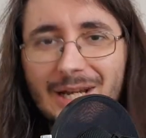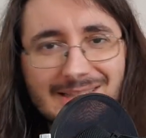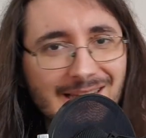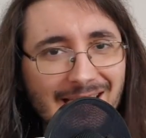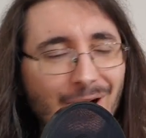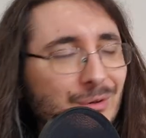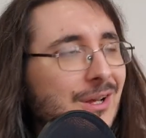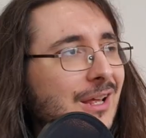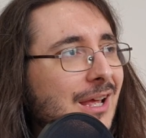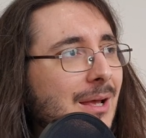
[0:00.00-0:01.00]
check that
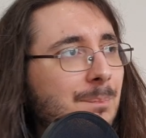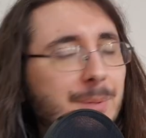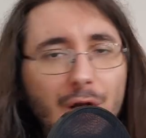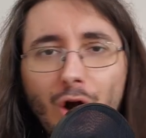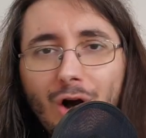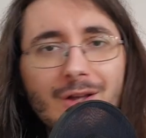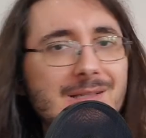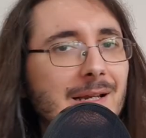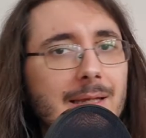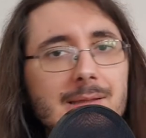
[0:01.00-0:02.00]
out
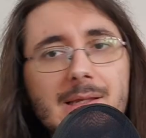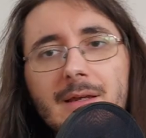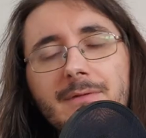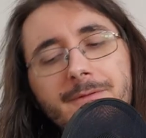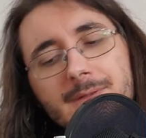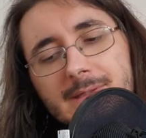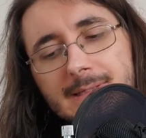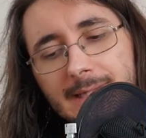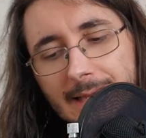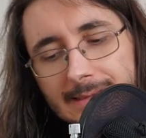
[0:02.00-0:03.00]
because like it's a
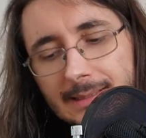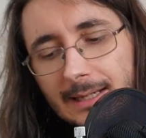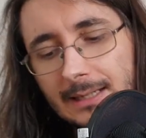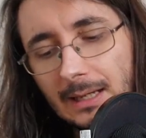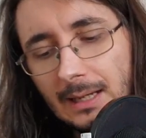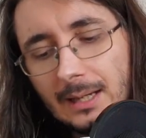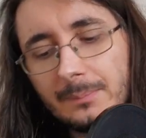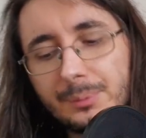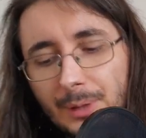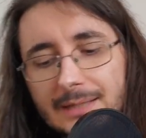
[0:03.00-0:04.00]
fantastic
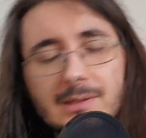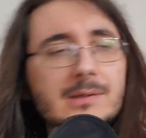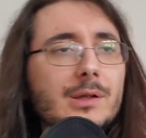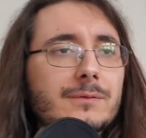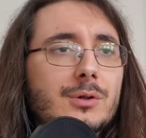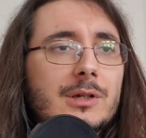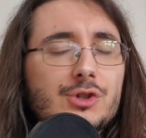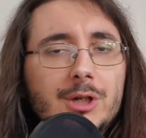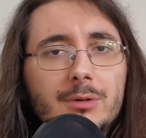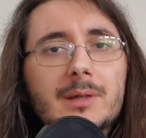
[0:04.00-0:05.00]
practice, software
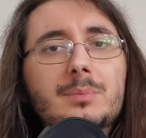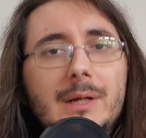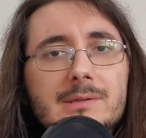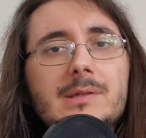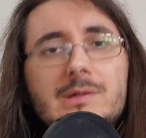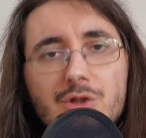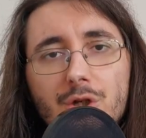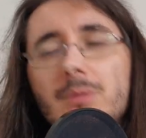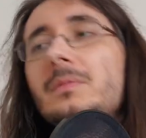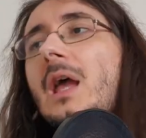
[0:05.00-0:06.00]
engineering practice
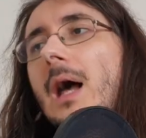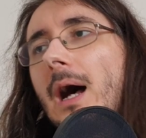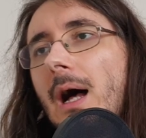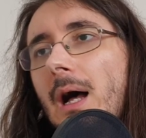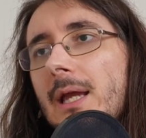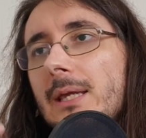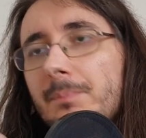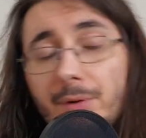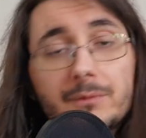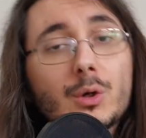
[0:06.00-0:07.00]
to uh,
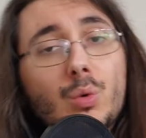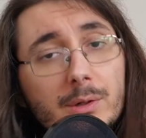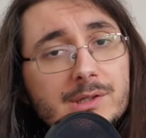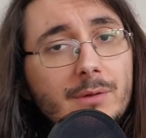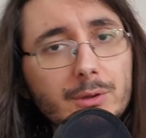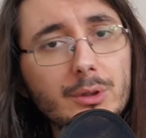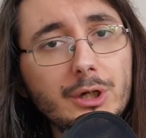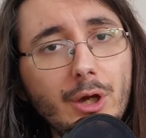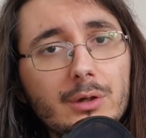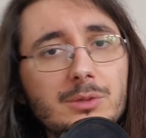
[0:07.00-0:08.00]
improve the quality of your
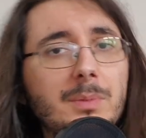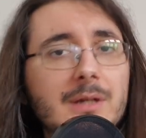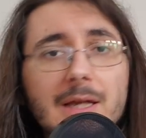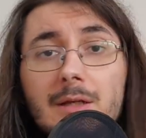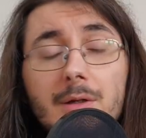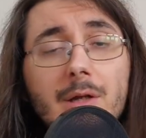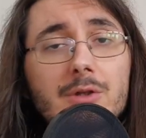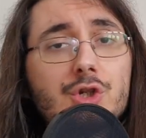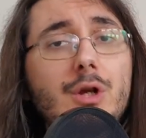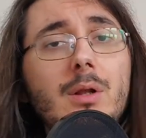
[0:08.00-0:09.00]
code. But in a
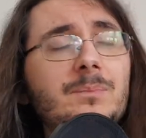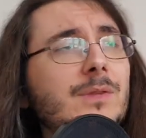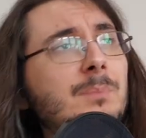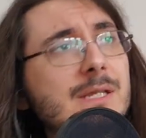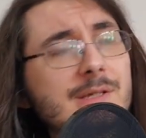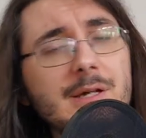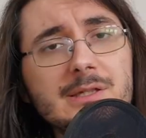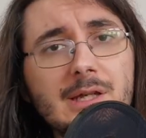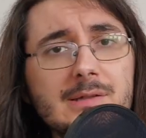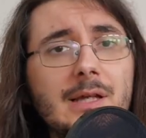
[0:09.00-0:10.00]
nutshell, the basic
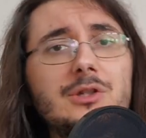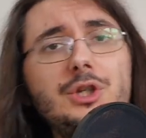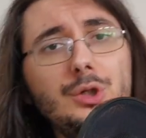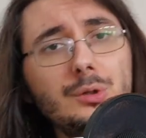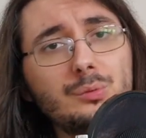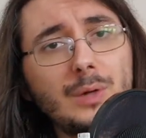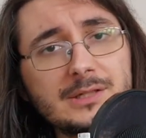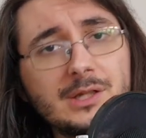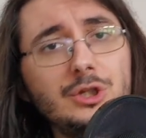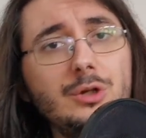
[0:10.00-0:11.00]
idea is that you
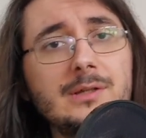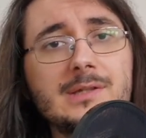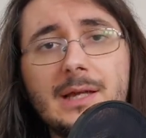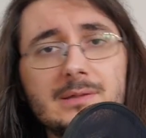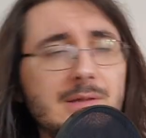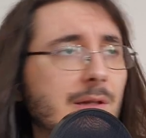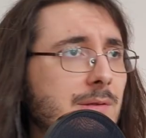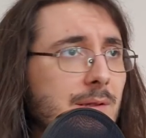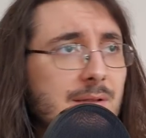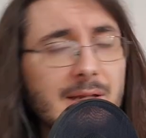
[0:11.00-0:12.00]
write a unit test
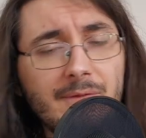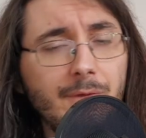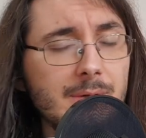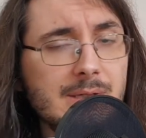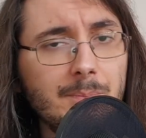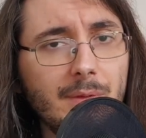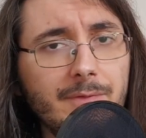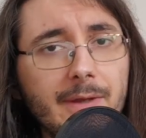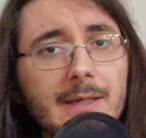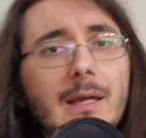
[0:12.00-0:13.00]
that does like a very simple
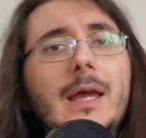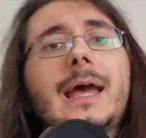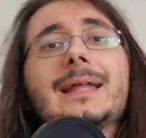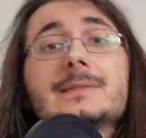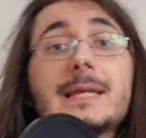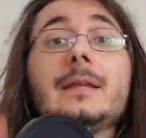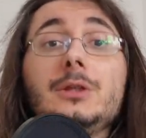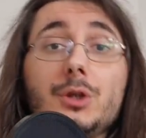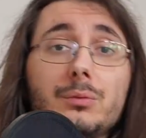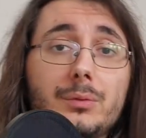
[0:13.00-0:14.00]
thing, and
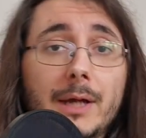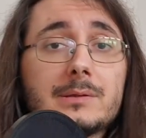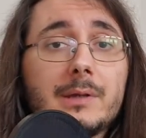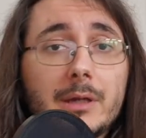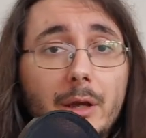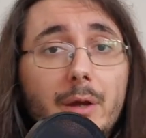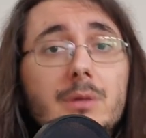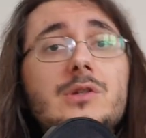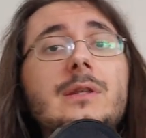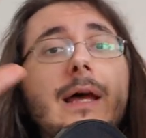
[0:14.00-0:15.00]
then you write the
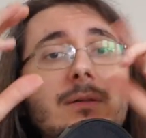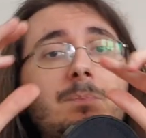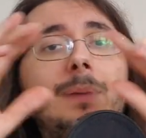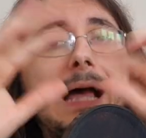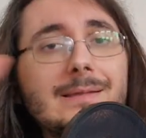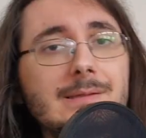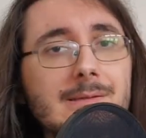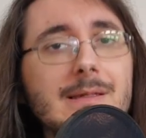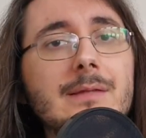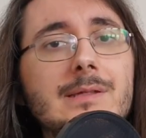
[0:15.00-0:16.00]
code that
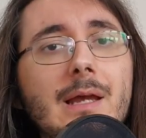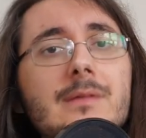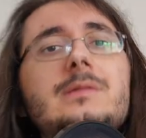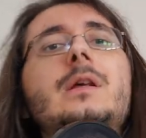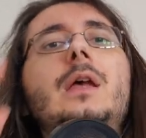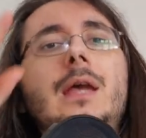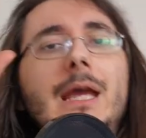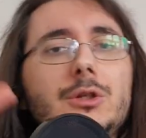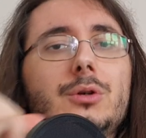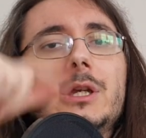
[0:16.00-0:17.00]
passes that test
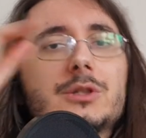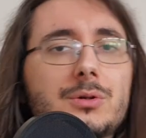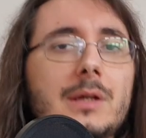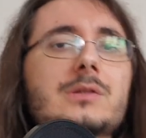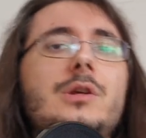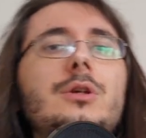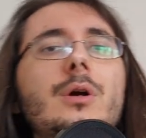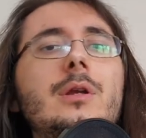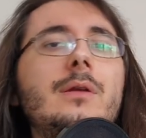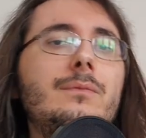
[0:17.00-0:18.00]
and you iterate. So
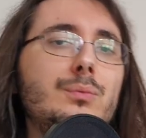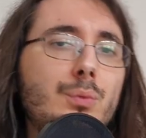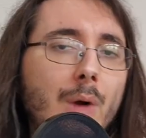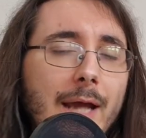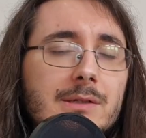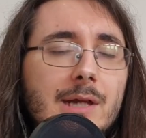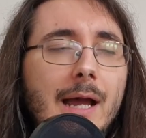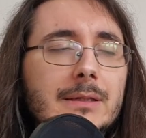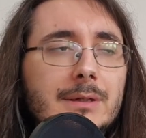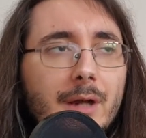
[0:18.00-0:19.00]
you're going to write
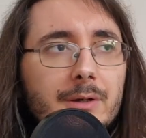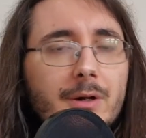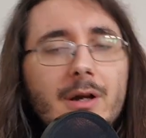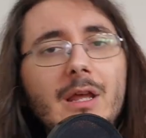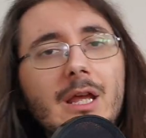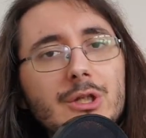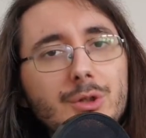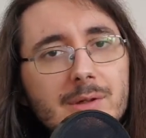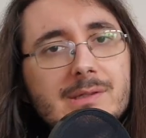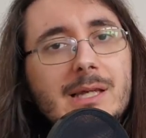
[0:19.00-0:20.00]
another
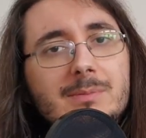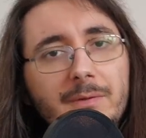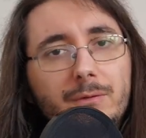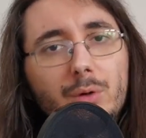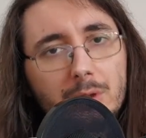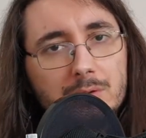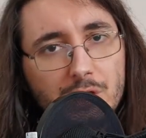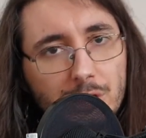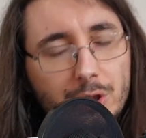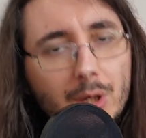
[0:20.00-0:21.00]
unit test before
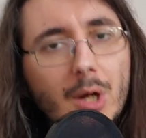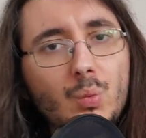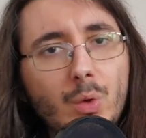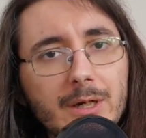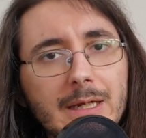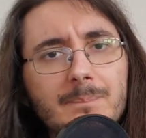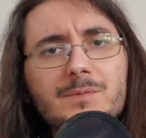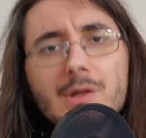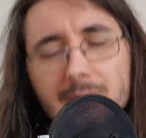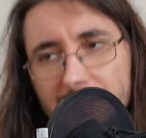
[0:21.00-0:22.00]
continue working.
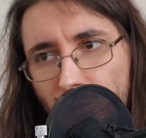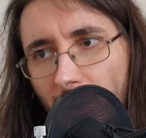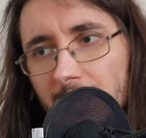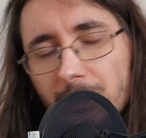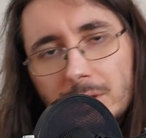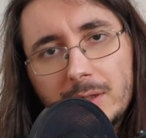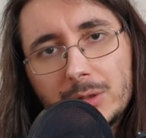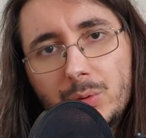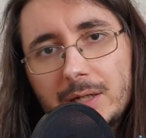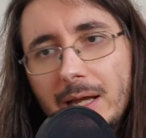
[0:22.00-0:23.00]
So in this way, you're going
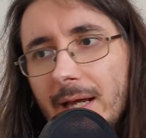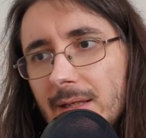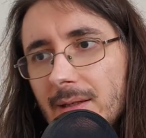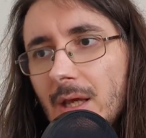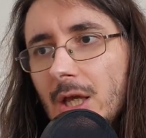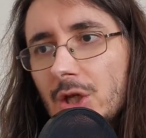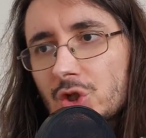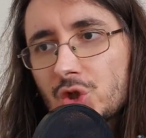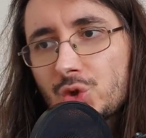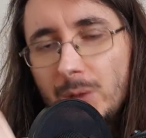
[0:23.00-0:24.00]
to create a
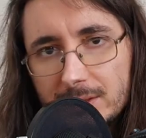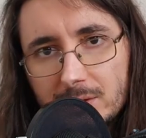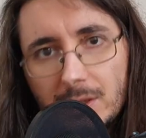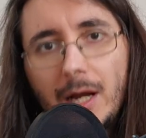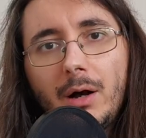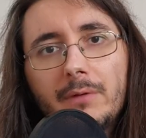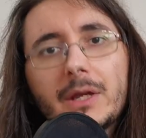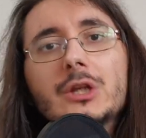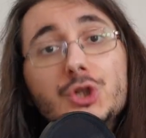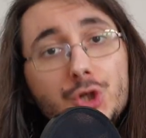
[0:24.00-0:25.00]
suite
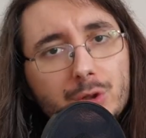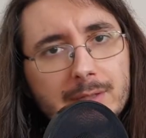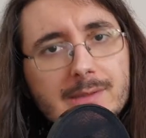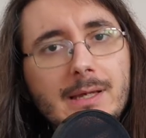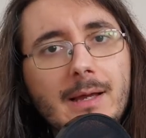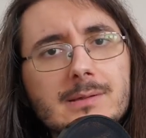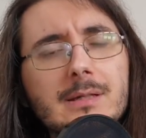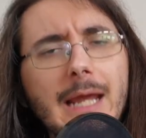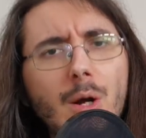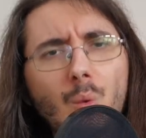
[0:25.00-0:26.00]
of unit tests.
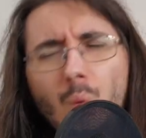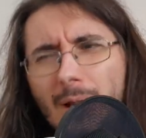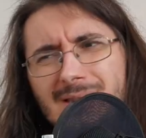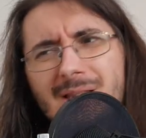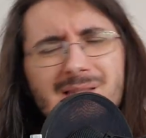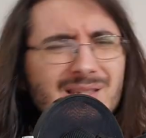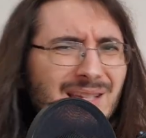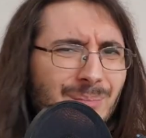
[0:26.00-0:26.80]
Now, why is this